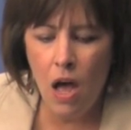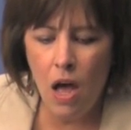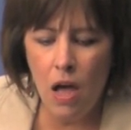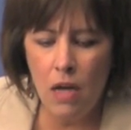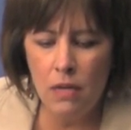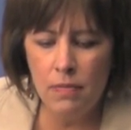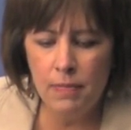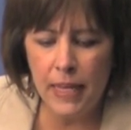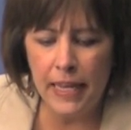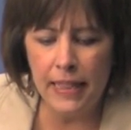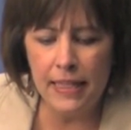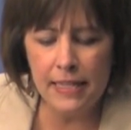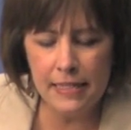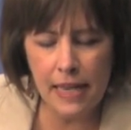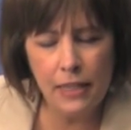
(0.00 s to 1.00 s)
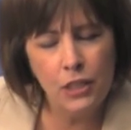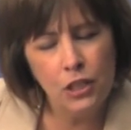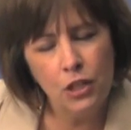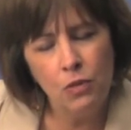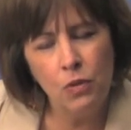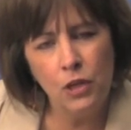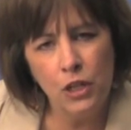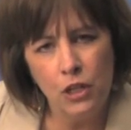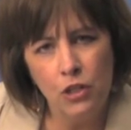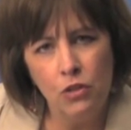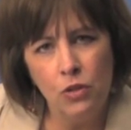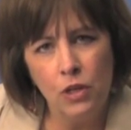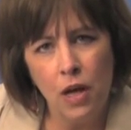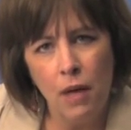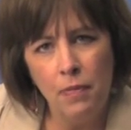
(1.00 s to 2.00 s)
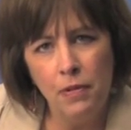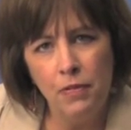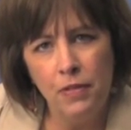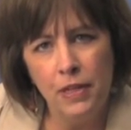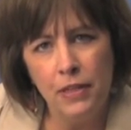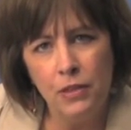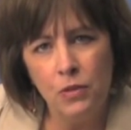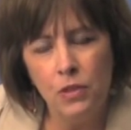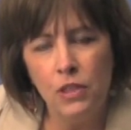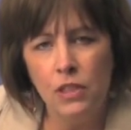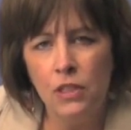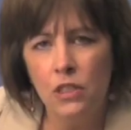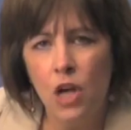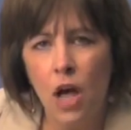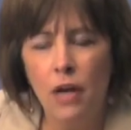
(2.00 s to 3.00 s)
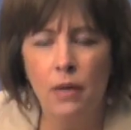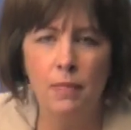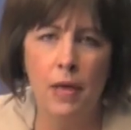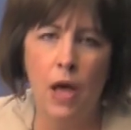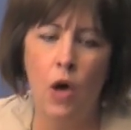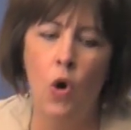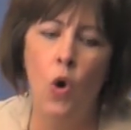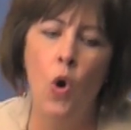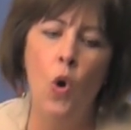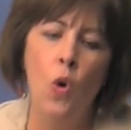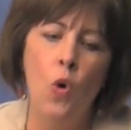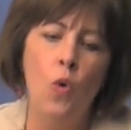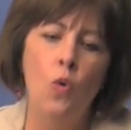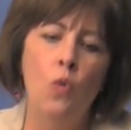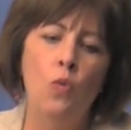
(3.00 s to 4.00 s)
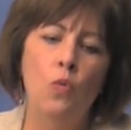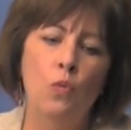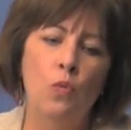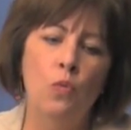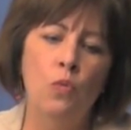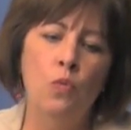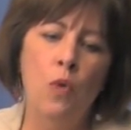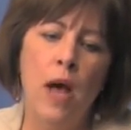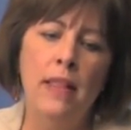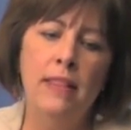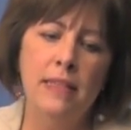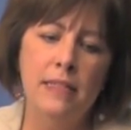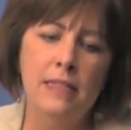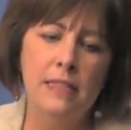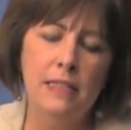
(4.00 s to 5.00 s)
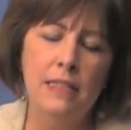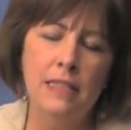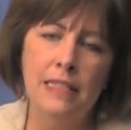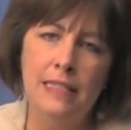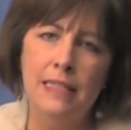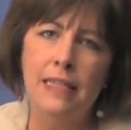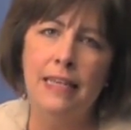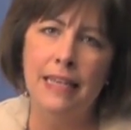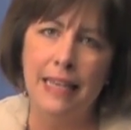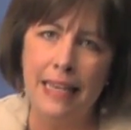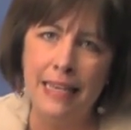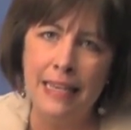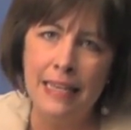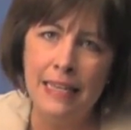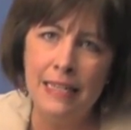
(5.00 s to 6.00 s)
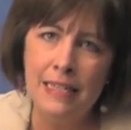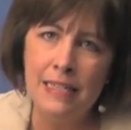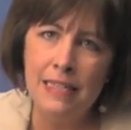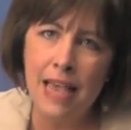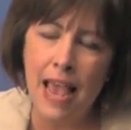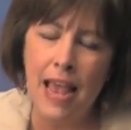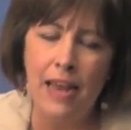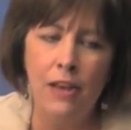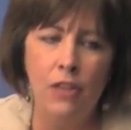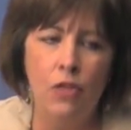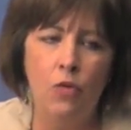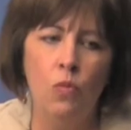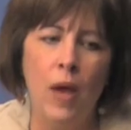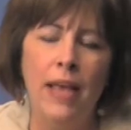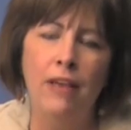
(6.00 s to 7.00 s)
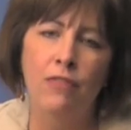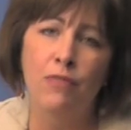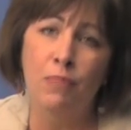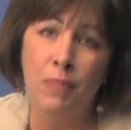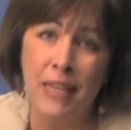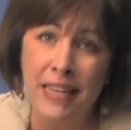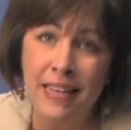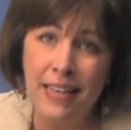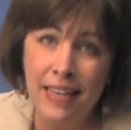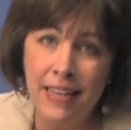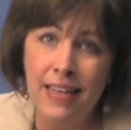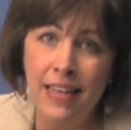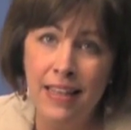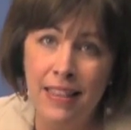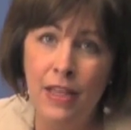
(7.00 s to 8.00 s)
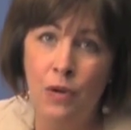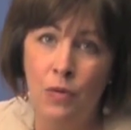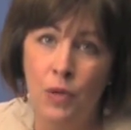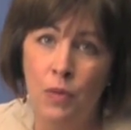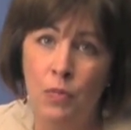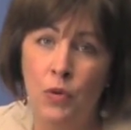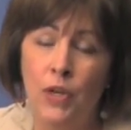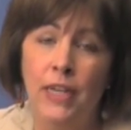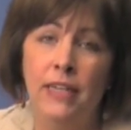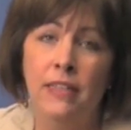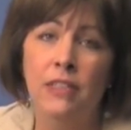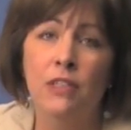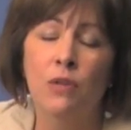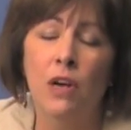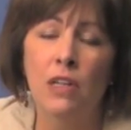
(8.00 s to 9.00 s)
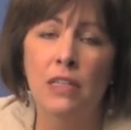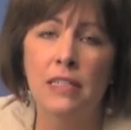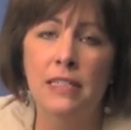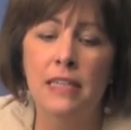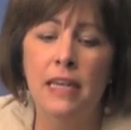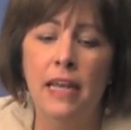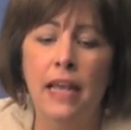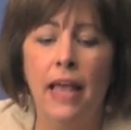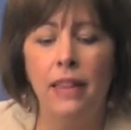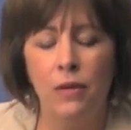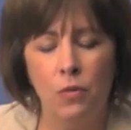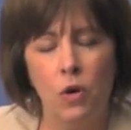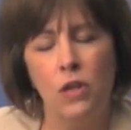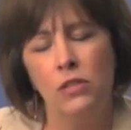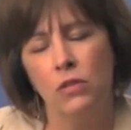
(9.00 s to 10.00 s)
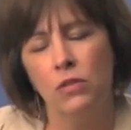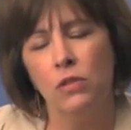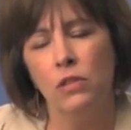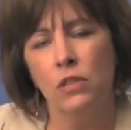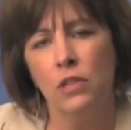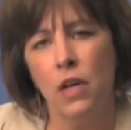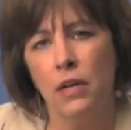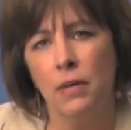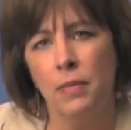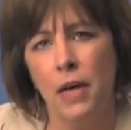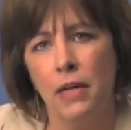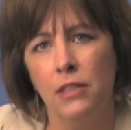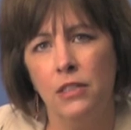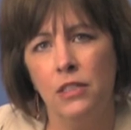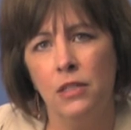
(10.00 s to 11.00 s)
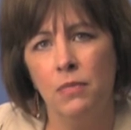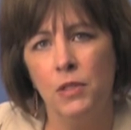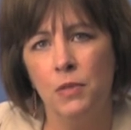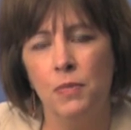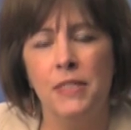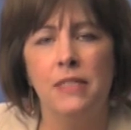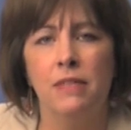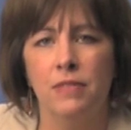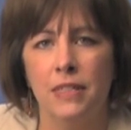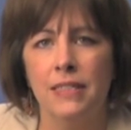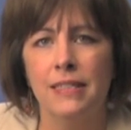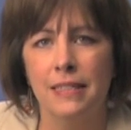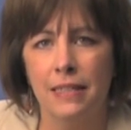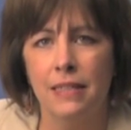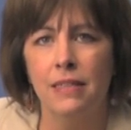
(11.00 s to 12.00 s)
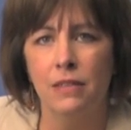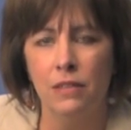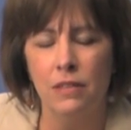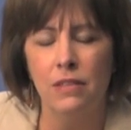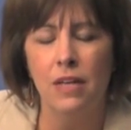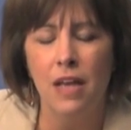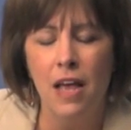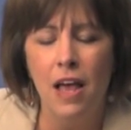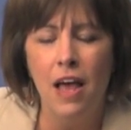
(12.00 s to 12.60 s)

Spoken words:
In this session, we're going to do a couple of things. We're going to talk about what this listening is and the way of being that we bring to our listening. And then we're also going to talk about just some specific skills